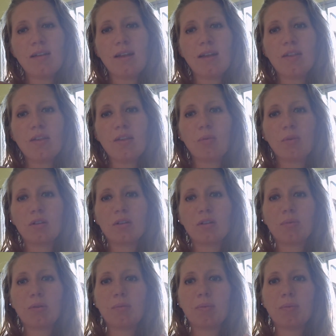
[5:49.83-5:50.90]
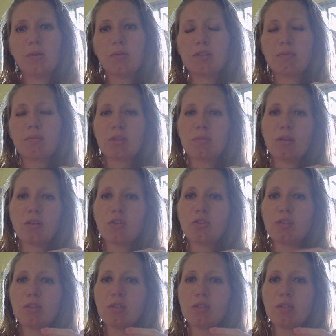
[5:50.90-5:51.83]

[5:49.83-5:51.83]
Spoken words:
and then we're going to propose some smaller trees,